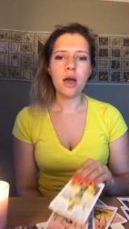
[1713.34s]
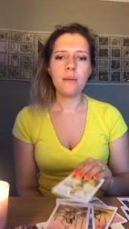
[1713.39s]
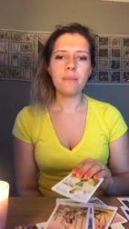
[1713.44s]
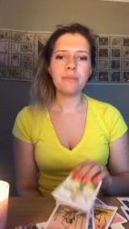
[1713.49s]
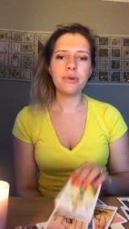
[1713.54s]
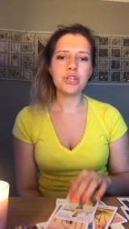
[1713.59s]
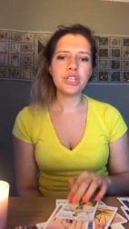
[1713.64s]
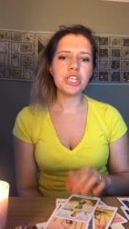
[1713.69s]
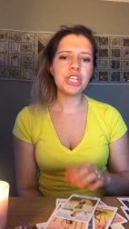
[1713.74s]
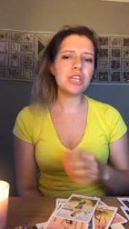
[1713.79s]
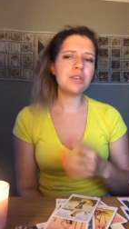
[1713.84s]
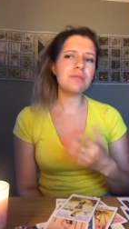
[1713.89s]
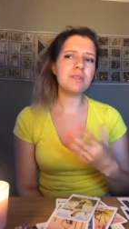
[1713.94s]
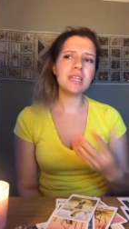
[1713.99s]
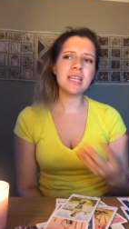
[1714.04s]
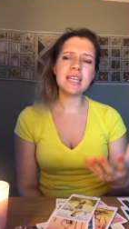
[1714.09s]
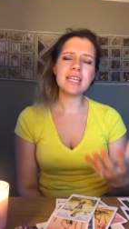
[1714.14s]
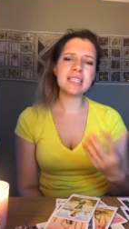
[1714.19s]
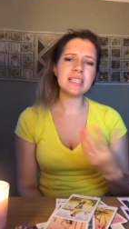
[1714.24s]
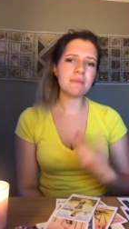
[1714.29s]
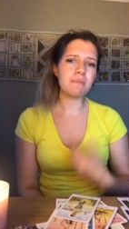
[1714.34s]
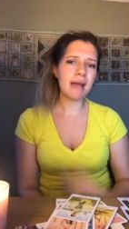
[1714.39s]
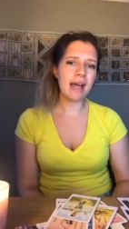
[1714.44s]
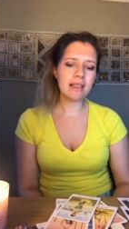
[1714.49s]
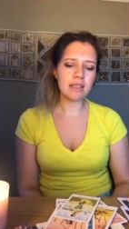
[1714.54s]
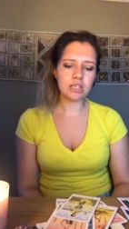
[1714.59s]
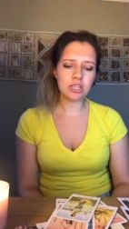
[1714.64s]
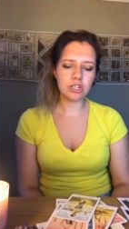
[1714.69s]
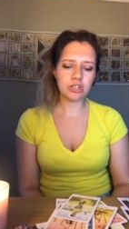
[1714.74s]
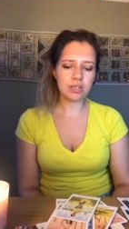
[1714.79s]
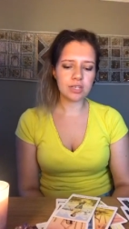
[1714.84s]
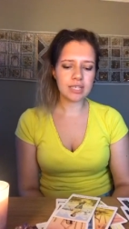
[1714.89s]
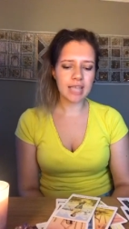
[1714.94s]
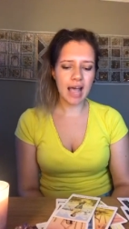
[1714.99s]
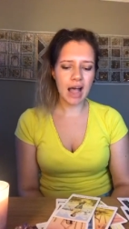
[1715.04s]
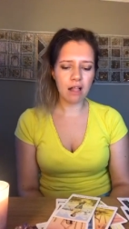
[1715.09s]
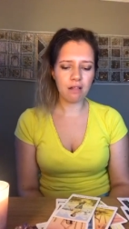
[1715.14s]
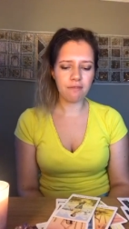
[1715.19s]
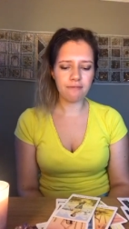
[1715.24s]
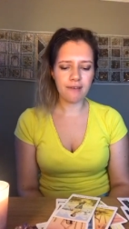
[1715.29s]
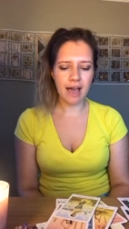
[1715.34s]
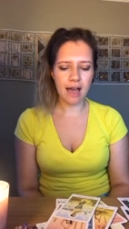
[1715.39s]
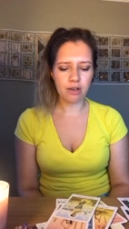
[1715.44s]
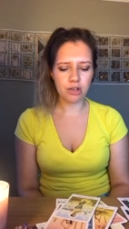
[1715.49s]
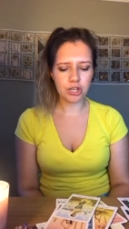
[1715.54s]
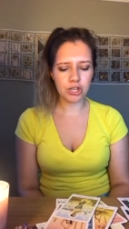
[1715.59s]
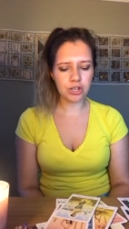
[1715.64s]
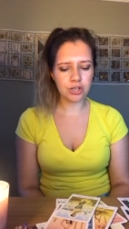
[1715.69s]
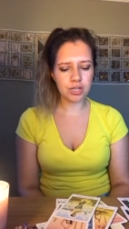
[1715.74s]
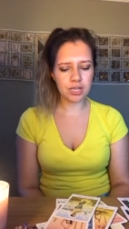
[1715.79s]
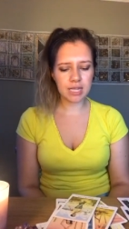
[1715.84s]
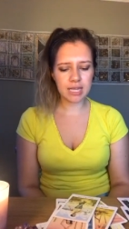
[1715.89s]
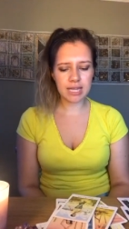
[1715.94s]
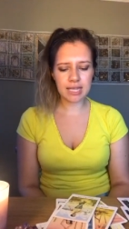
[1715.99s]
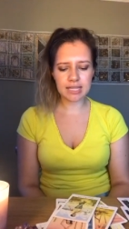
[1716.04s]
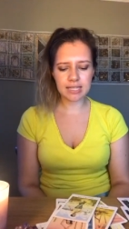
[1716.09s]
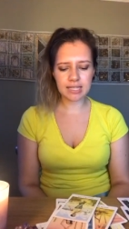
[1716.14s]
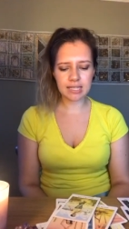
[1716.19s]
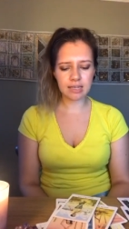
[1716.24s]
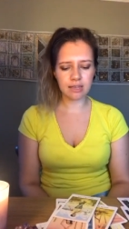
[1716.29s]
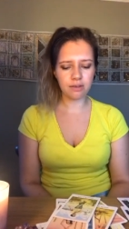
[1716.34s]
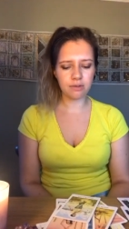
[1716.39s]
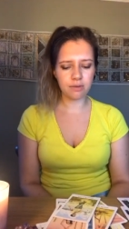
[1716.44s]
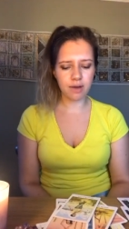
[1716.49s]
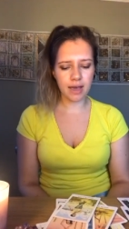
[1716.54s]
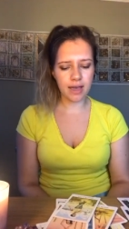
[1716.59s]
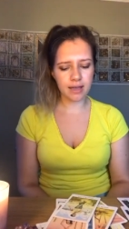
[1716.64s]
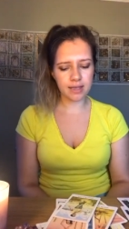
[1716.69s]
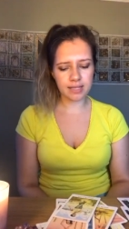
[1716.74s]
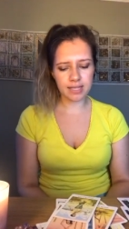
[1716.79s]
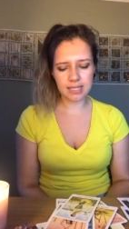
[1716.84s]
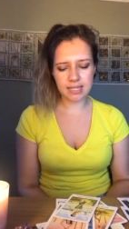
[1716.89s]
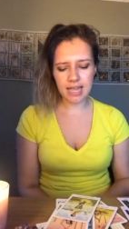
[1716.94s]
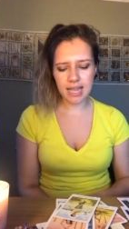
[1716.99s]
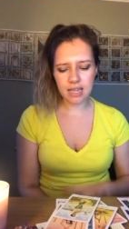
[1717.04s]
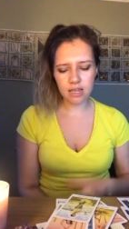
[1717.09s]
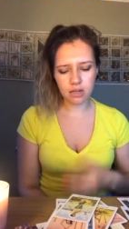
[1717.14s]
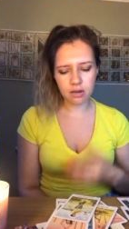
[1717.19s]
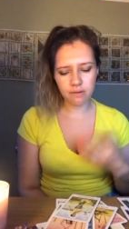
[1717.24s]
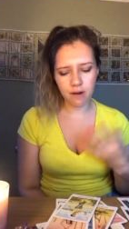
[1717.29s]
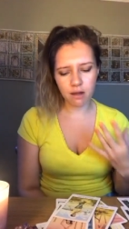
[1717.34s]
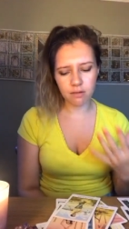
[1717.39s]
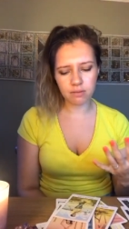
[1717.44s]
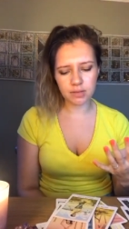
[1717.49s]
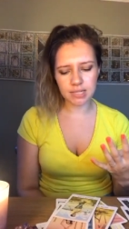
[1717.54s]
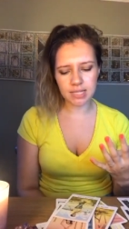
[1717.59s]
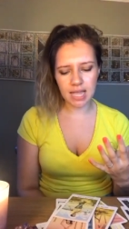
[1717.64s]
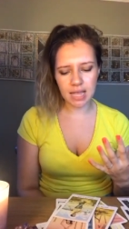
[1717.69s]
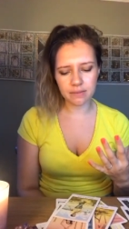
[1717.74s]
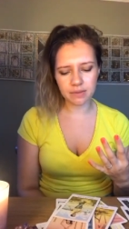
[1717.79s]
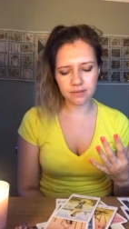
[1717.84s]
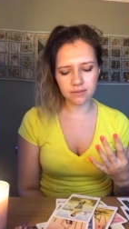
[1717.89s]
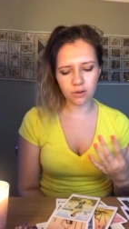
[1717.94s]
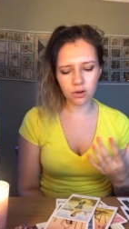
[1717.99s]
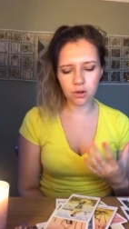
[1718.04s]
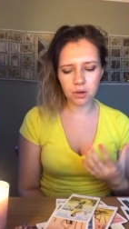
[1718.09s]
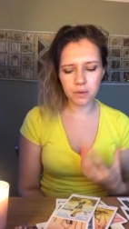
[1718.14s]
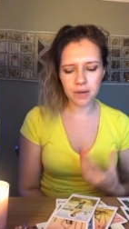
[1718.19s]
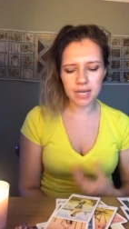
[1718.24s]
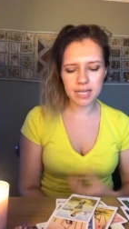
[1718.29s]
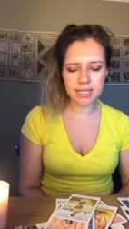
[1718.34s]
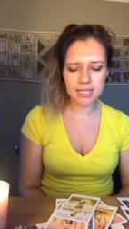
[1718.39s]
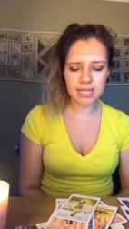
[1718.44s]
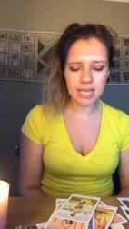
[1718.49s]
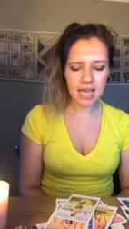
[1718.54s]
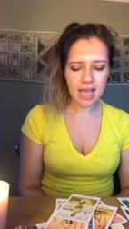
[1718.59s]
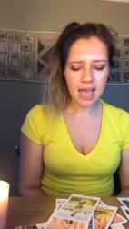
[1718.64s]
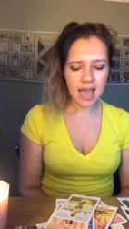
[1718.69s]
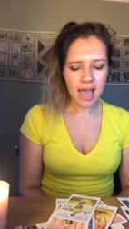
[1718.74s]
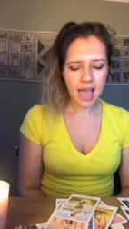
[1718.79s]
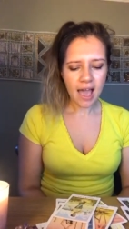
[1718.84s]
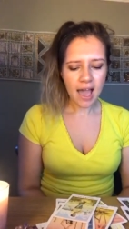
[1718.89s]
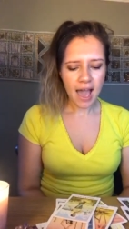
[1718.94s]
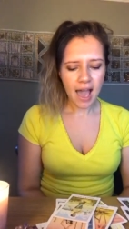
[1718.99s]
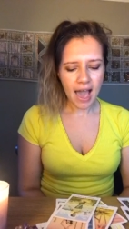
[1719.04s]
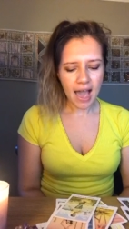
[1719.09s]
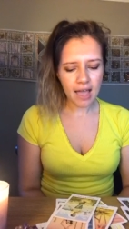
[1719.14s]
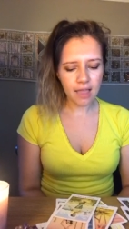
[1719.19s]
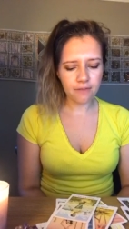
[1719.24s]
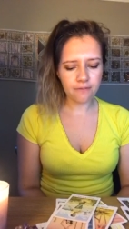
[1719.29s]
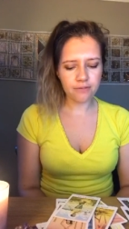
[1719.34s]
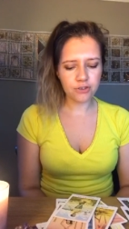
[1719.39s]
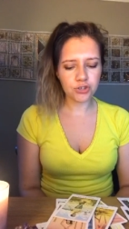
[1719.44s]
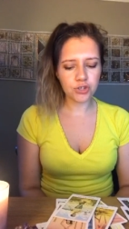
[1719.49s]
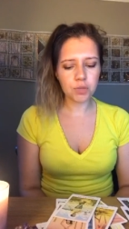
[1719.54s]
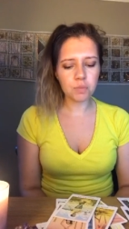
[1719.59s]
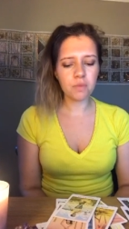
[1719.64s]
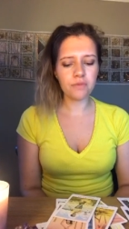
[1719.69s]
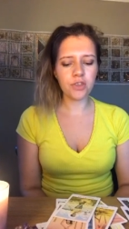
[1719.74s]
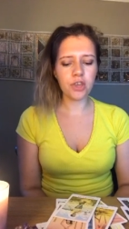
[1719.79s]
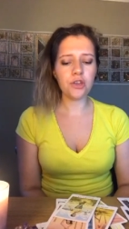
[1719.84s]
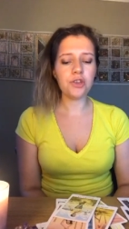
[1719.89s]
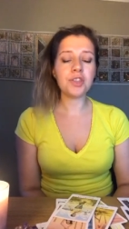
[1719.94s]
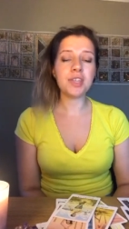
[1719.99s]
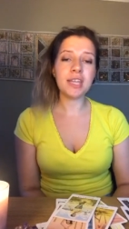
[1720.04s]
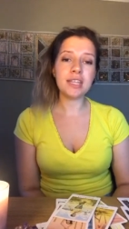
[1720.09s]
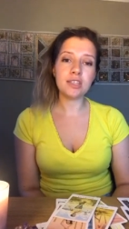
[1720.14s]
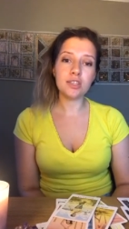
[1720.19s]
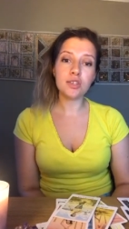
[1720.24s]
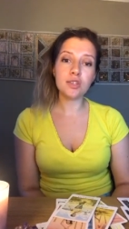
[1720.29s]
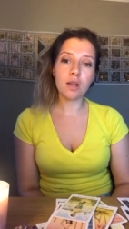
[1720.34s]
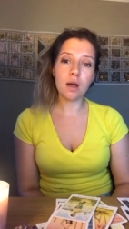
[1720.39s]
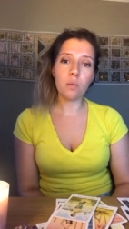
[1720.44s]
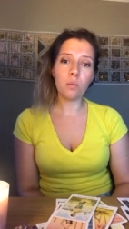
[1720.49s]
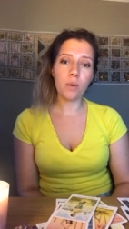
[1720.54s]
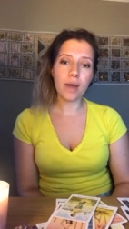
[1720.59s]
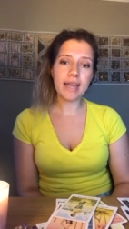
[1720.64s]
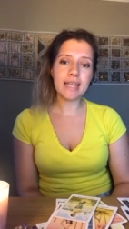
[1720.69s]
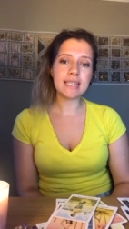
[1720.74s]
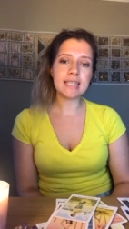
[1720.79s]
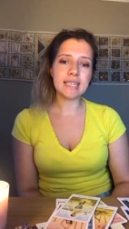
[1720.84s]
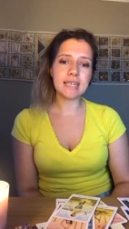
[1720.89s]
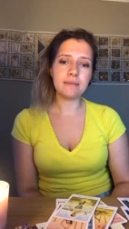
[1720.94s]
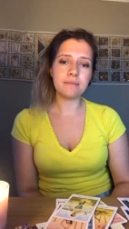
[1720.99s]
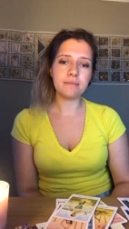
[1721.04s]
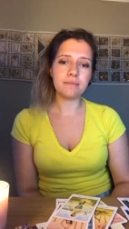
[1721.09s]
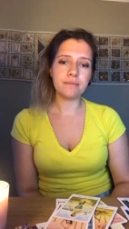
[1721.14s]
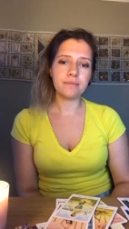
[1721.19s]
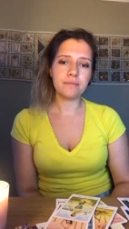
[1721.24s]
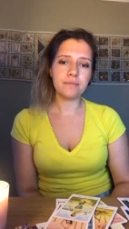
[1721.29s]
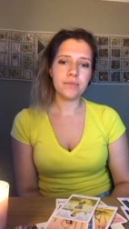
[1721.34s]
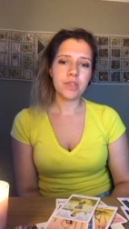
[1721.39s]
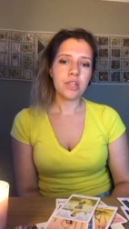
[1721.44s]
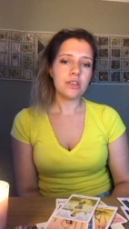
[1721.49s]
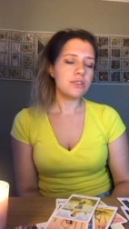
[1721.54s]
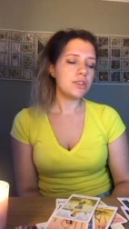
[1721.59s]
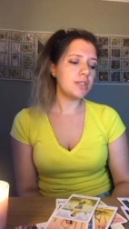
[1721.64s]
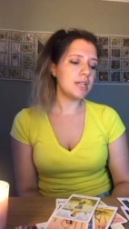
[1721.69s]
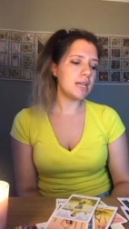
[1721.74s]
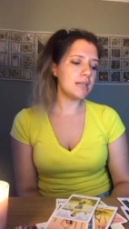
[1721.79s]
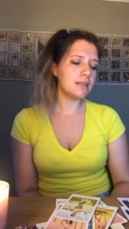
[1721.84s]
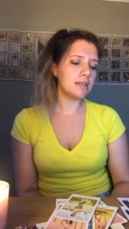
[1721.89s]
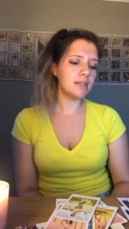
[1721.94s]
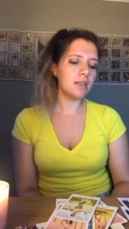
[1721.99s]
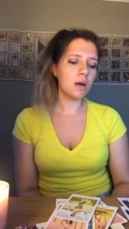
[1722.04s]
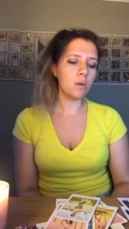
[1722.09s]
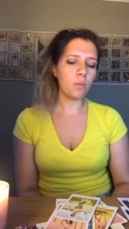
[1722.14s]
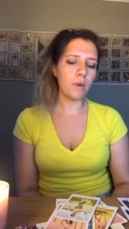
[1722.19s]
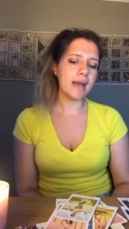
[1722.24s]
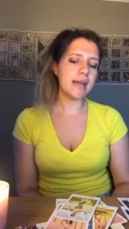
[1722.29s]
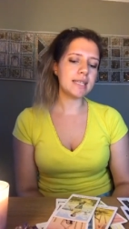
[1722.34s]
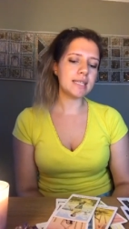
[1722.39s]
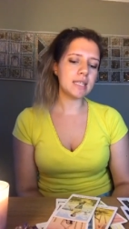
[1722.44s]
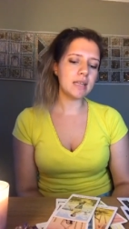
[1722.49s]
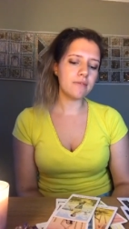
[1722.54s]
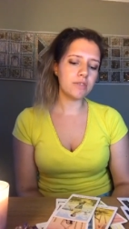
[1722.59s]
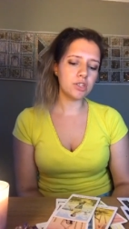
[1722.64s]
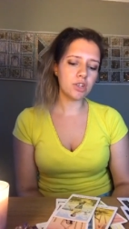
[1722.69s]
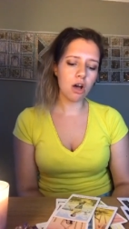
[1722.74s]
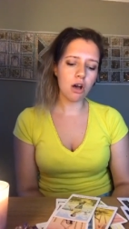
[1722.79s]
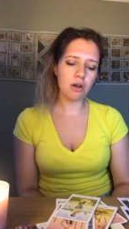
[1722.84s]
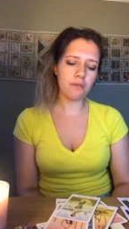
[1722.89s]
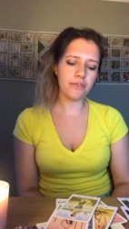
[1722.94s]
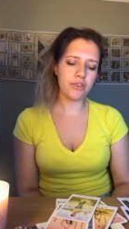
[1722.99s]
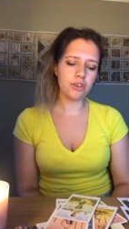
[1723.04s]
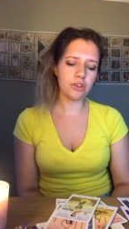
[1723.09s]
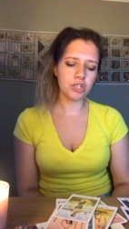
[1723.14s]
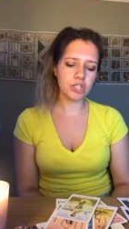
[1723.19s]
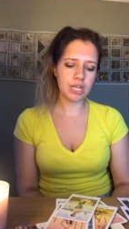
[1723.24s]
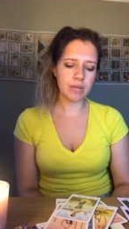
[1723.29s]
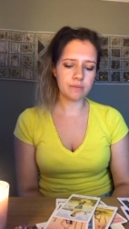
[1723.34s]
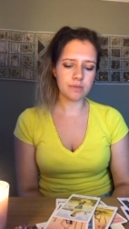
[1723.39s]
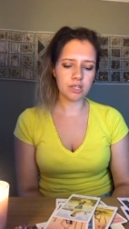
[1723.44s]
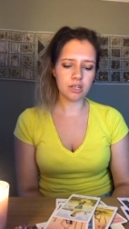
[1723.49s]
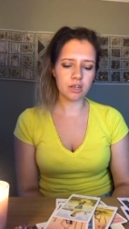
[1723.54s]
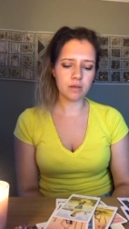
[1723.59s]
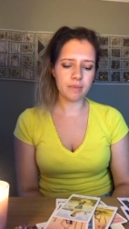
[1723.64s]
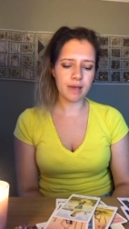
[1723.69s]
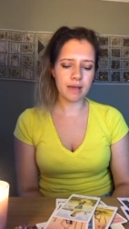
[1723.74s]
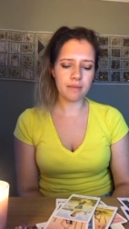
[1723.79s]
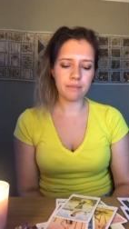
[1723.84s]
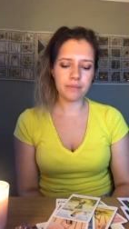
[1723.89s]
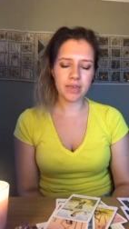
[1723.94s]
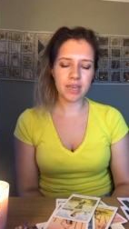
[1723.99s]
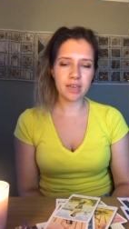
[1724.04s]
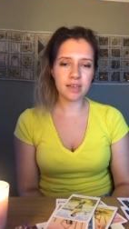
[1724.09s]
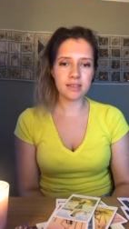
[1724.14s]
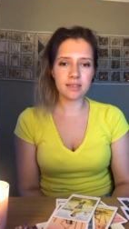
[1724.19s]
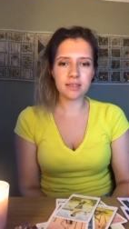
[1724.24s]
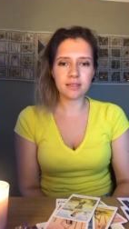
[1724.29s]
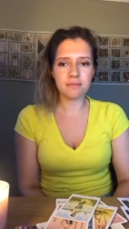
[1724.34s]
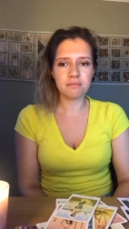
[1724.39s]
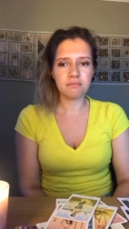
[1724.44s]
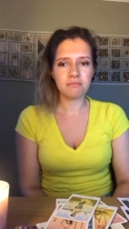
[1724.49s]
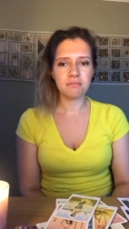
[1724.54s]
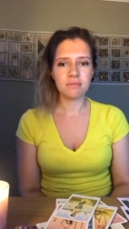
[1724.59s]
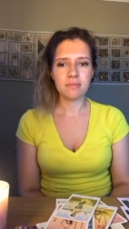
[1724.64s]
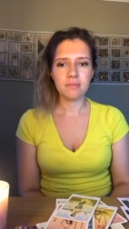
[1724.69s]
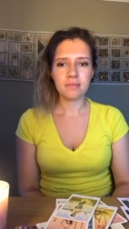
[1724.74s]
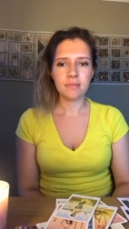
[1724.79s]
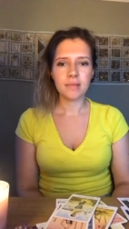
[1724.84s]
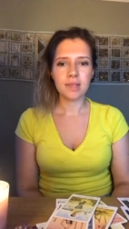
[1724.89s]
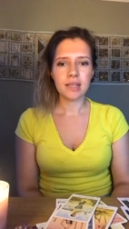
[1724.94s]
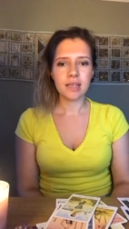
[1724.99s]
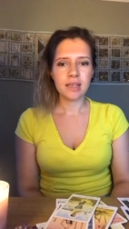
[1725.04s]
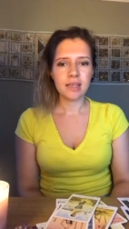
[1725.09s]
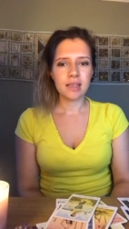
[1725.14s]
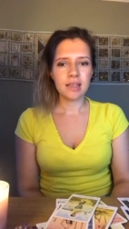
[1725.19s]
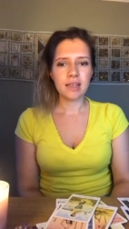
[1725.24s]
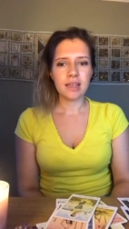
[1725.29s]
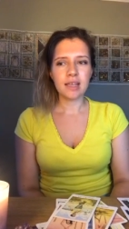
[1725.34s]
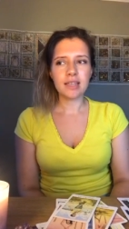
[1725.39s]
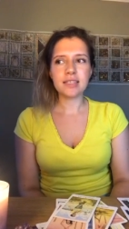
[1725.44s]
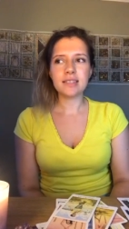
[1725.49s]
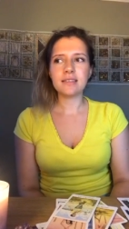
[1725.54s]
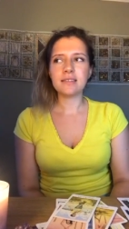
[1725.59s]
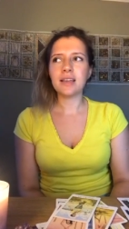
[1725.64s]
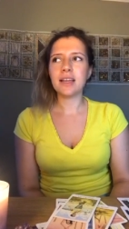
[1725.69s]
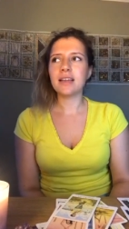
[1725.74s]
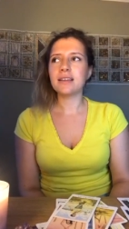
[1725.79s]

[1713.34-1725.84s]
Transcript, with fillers: but you need to balance yourself out. You need to uh, to take your own steps forwards, and for some of you, you need to stop waiting. You need to stop waiting at the dock for your ship to come in because as